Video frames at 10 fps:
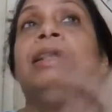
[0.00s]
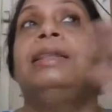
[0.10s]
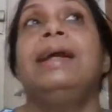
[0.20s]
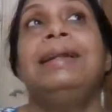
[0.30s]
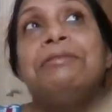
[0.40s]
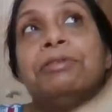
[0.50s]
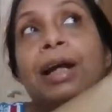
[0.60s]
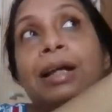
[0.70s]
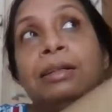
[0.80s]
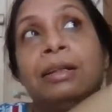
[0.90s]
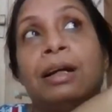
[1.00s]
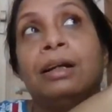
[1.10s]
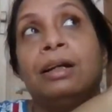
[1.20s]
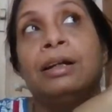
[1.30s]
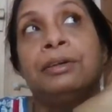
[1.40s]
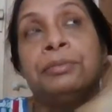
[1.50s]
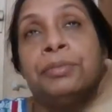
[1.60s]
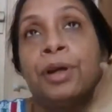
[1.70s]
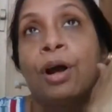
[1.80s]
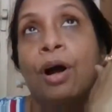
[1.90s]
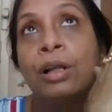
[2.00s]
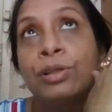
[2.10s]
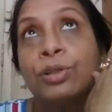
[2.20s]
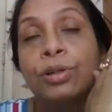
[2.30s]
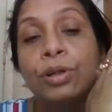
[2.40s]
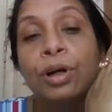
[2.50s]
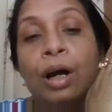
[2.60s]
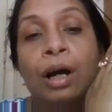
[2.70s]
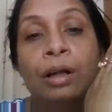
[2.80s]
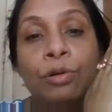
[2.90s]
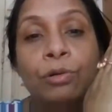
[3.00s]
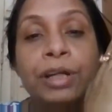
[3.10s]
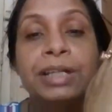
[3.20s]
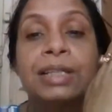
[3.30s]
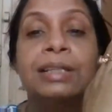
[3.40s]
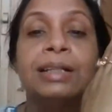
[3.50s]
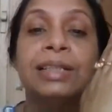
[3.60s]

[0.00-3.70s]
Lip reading: then you can also notice the